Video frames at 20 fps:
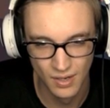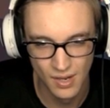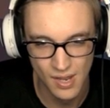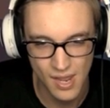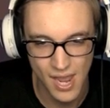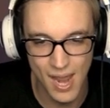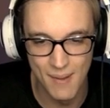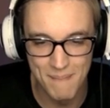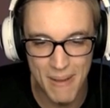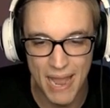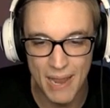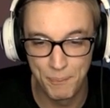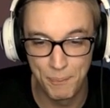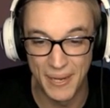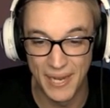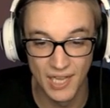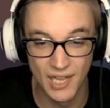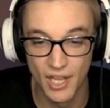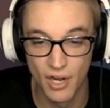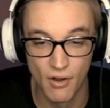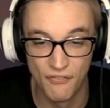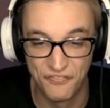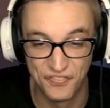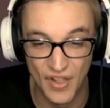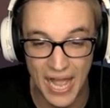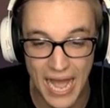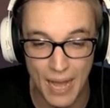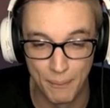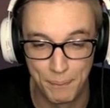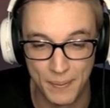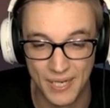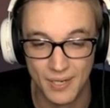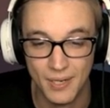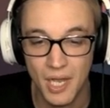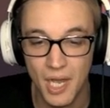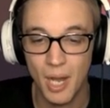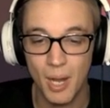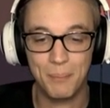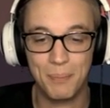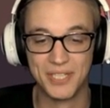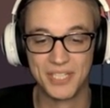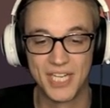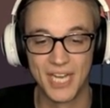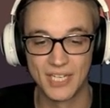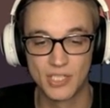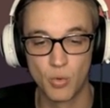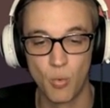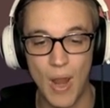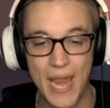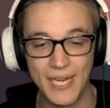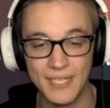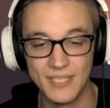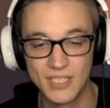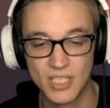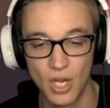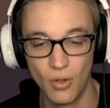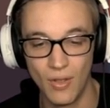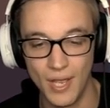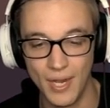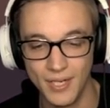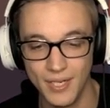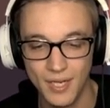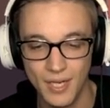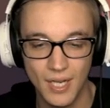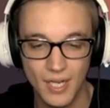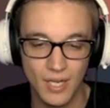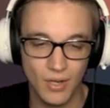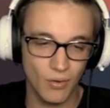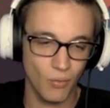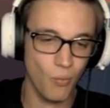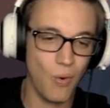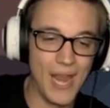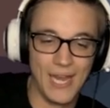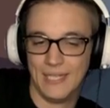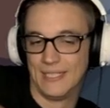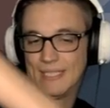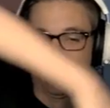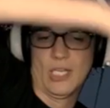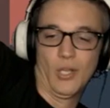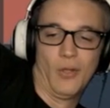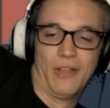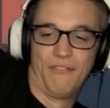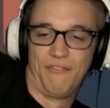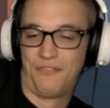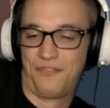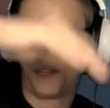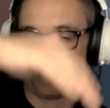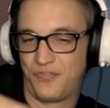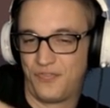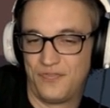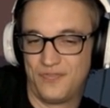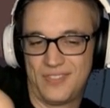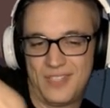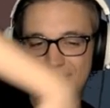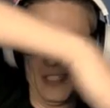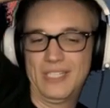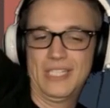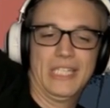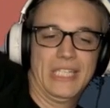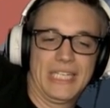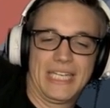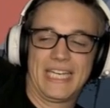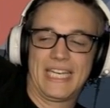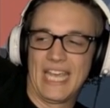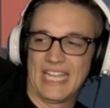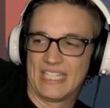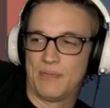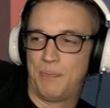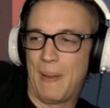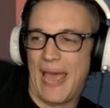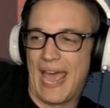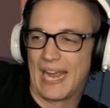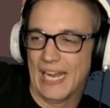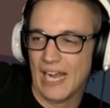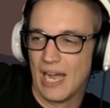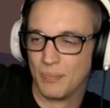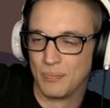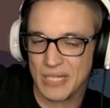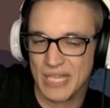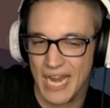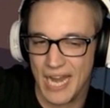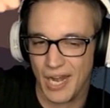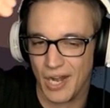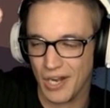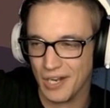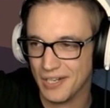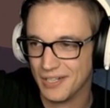It might be a little floppy, but just wait until it... Wait until it gets back up there.